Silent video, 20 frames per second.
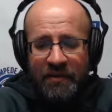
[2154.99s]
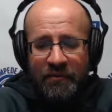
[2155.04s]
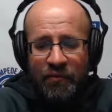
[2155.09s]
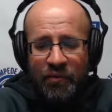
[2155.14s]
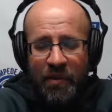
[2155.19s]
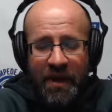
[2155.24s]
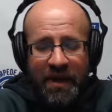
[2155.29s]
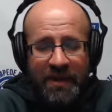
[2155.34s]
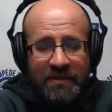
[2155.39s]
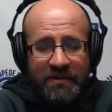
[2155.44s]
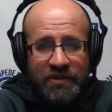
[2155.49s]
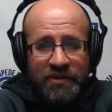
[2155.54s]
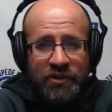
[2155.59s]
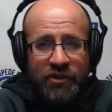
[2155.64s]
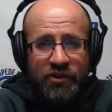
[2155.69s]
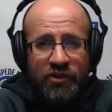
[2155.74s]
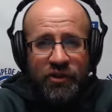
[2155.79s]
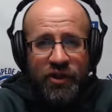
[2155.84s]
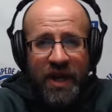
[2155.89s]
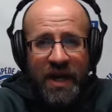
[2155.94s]
make
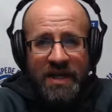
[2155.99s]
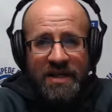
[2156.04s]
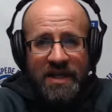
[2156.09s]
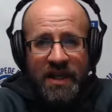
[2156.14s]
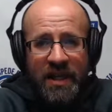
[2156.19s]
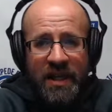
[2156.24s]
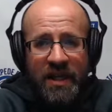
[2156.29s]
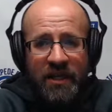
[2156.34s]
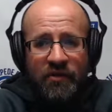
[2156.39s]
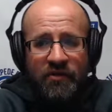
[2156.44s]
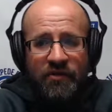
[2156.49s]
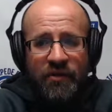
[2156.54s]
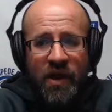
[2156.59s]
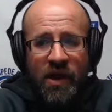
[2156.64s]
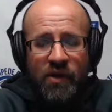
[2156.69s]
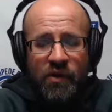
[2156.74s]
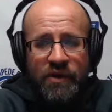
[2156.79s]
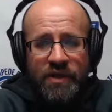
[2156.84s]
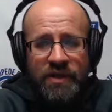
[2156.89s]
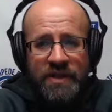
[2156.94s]
sure you guys, again, are
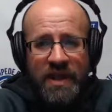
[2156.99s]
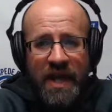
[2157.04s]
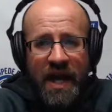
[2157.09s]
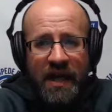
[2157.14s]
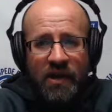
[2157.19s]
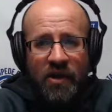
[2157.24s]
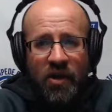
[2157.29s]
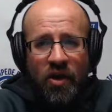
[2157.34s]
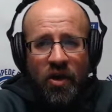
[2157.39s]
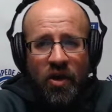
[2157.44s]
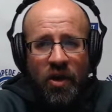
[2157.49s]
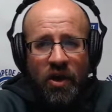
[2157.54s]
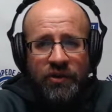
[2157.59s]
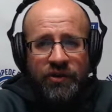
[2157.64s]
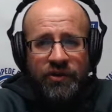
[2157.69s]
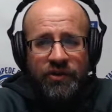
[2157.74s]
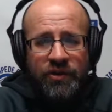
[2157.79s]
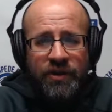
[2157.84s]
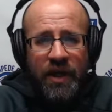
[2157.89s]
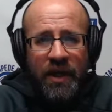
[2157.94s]
following Zach
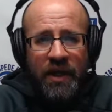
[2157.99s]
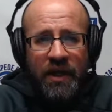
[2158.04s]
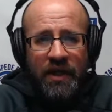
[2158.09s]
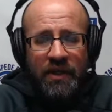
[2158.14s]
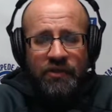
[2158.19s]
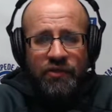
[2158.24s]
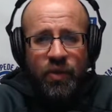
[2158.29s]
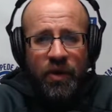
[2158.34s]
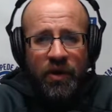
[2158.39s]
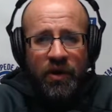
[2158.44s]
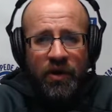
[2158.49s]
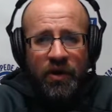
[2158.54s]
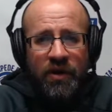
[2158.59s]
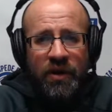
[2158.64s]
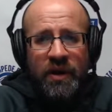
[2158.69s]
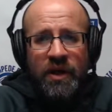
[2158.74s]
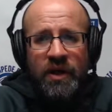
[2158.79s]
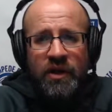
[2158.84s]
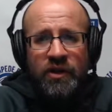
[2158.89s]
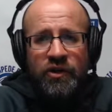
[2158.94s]
on Twitter.
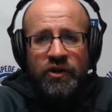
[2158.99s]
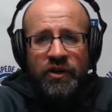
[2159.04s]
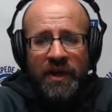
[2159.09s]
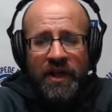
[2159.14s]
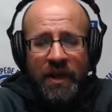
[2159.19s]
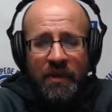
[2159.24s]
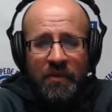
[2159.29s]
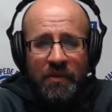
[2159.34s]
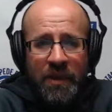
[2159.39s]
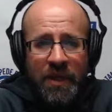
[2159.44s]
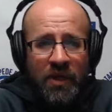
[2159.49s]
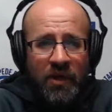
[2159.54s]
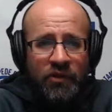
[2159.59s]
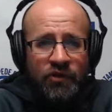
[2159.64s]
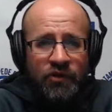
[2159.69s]
You can get me on